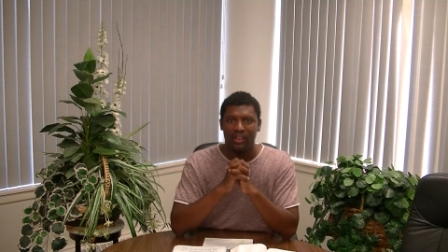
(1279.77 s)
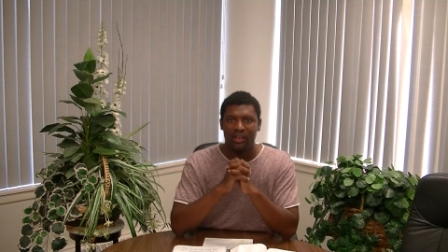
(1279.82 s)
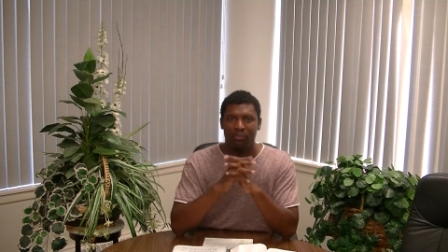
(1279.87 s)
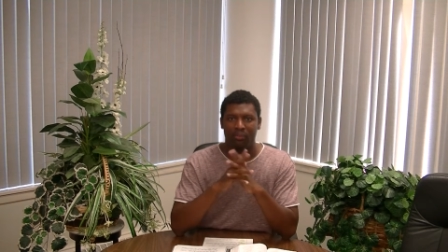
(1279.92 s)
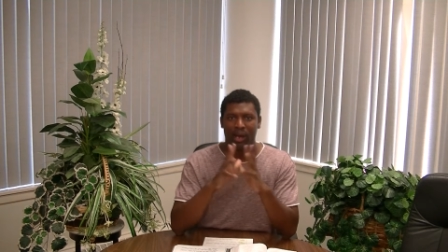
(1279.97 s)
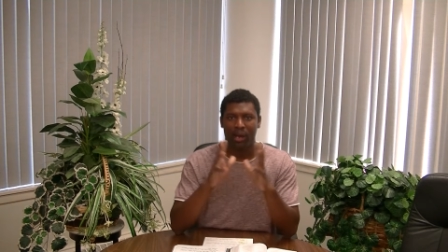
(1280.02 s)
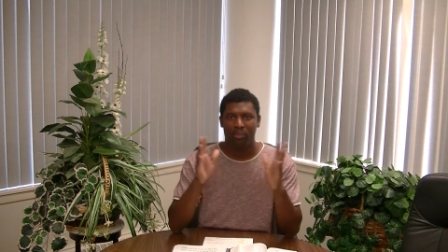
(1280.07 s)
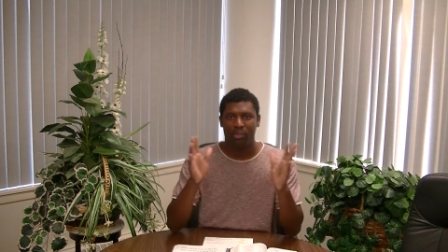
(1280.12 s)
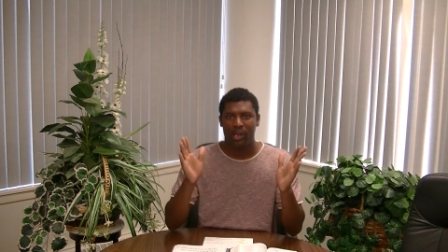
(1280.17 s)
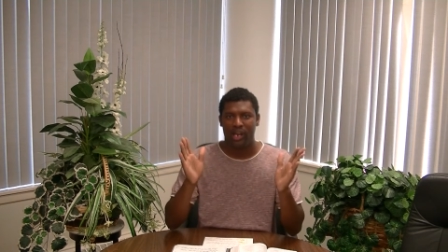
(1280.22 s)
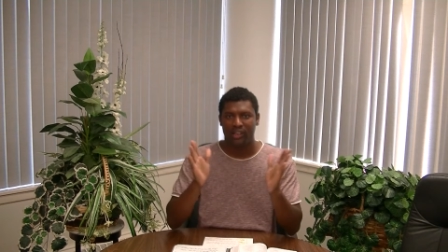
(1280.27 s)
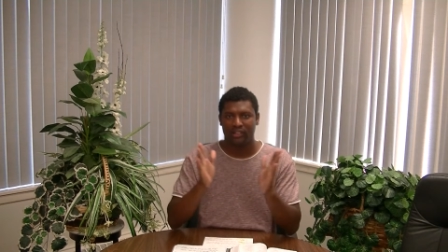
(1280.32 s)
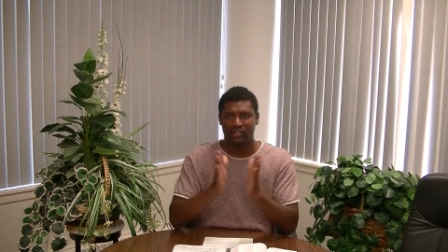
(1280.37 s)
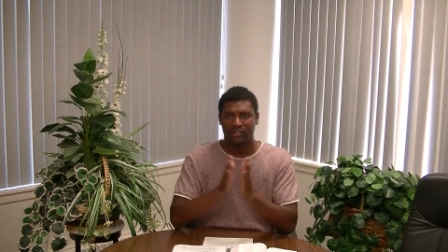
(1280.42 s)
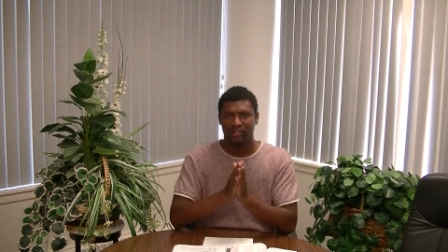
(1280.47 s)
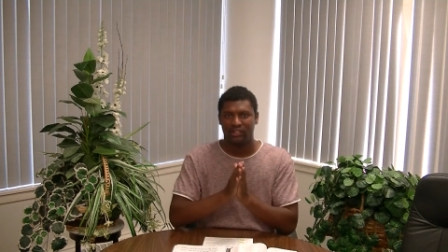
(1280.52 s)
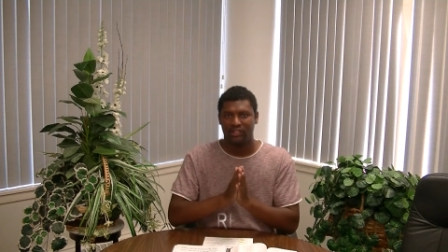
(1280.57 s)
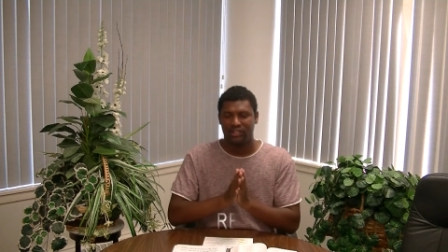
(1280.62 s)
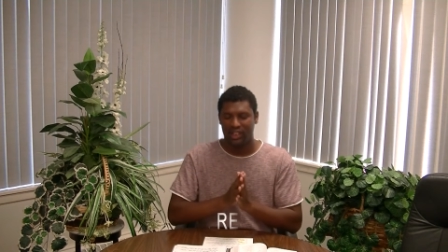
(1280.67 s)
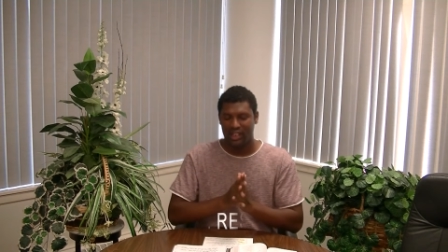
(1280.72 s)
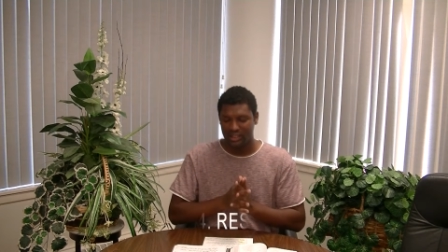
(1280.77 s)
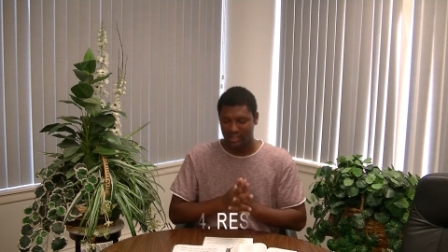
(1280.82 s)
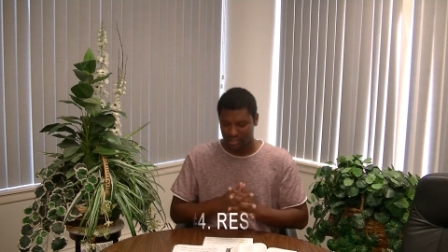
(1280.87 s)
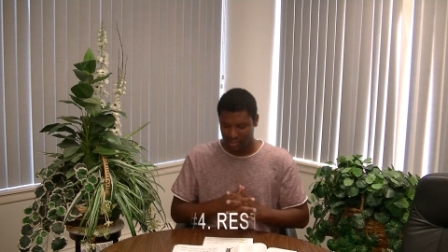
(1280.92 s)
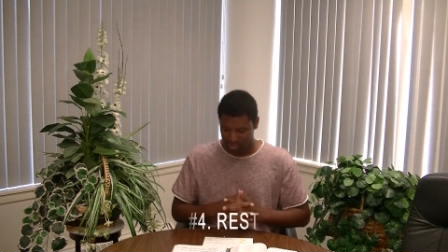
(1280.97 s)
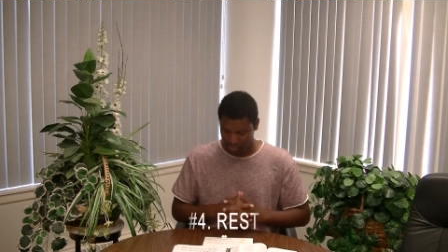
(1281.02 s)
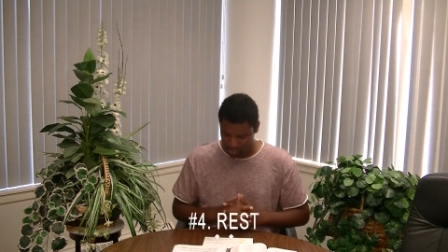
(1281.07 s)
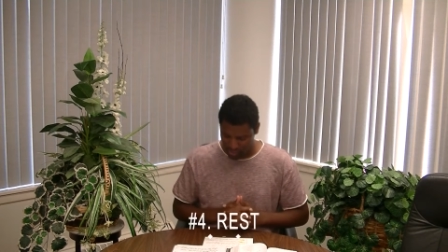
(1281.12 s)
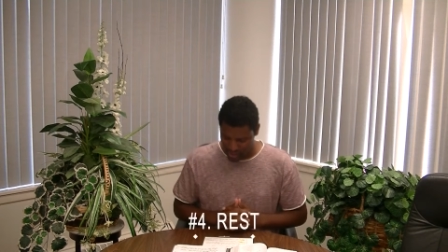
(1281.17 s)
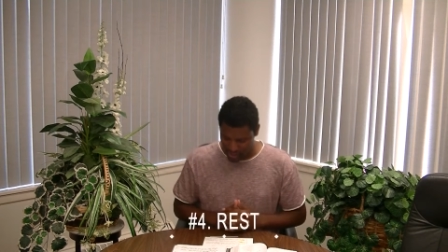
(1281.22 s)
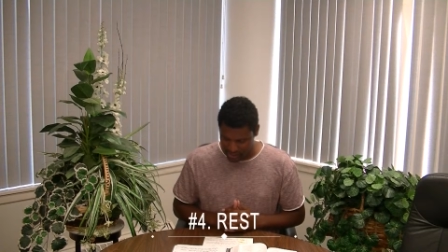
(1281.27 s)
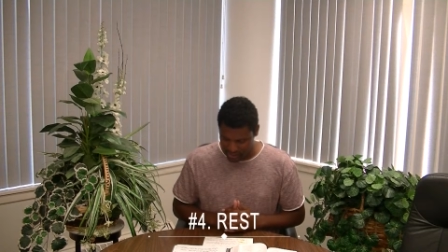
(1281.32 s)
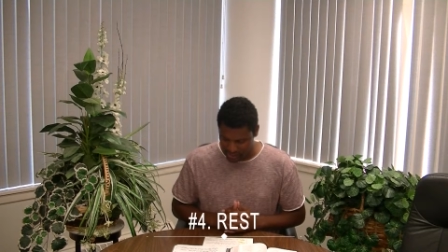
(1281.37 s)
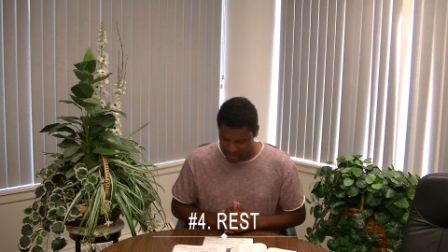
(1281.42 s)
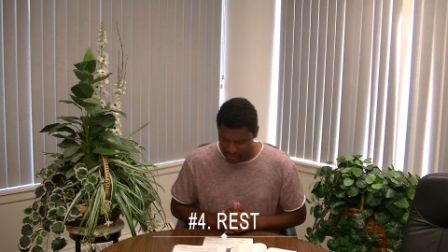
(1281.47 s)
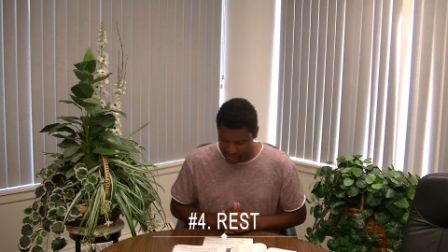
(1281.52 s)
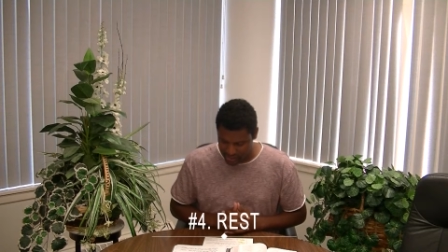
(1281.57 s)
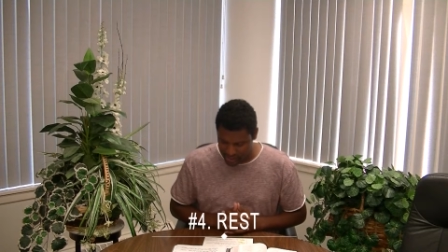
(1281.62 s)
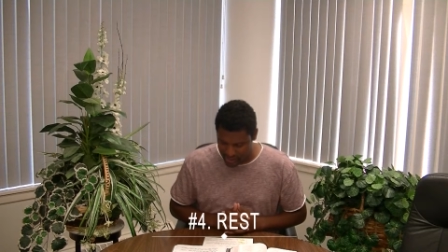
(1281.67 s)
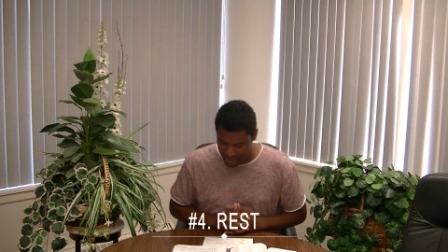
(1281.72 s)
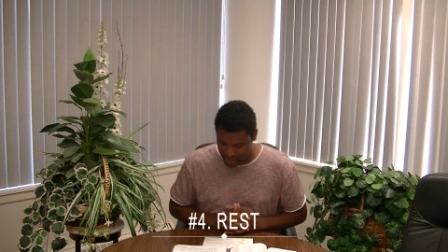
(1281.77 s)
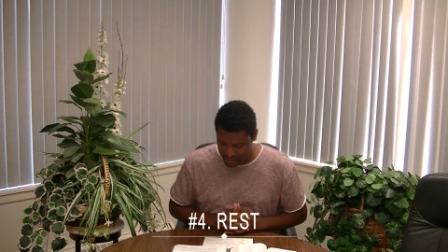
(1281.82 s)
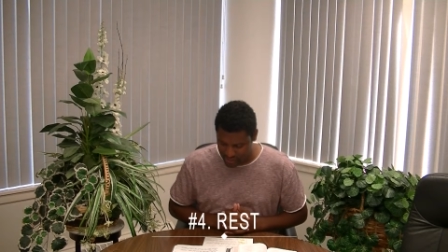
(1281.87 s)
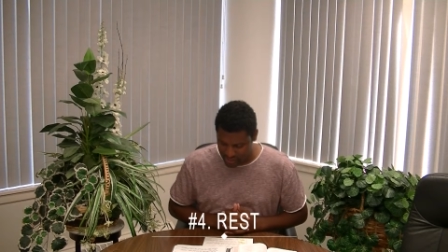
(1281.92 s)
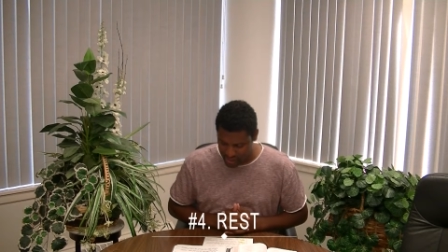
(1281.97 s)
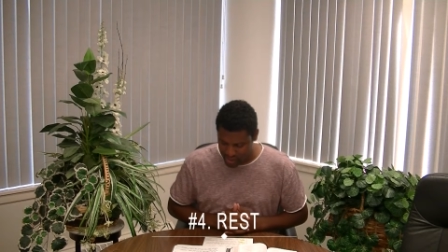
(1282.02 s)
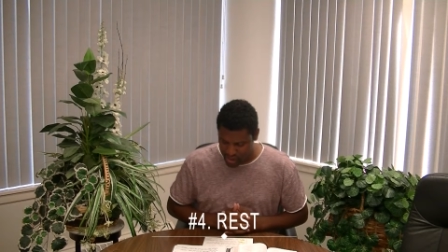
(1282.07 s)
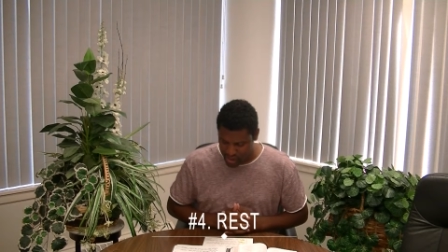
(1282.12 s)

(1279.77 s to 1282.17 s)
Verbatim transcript: My pastor says it best. He says,